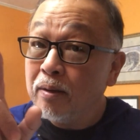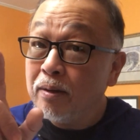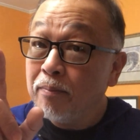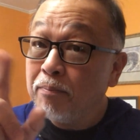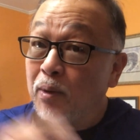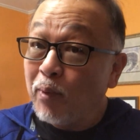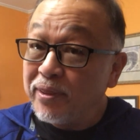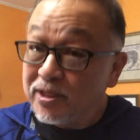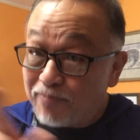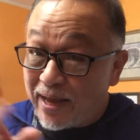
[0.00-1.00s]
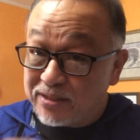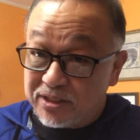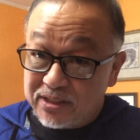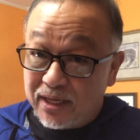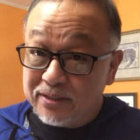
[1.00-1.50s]
But what this
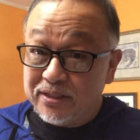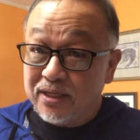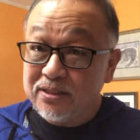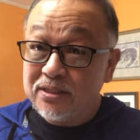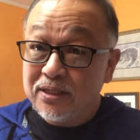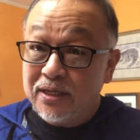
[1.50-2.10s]
passage tells us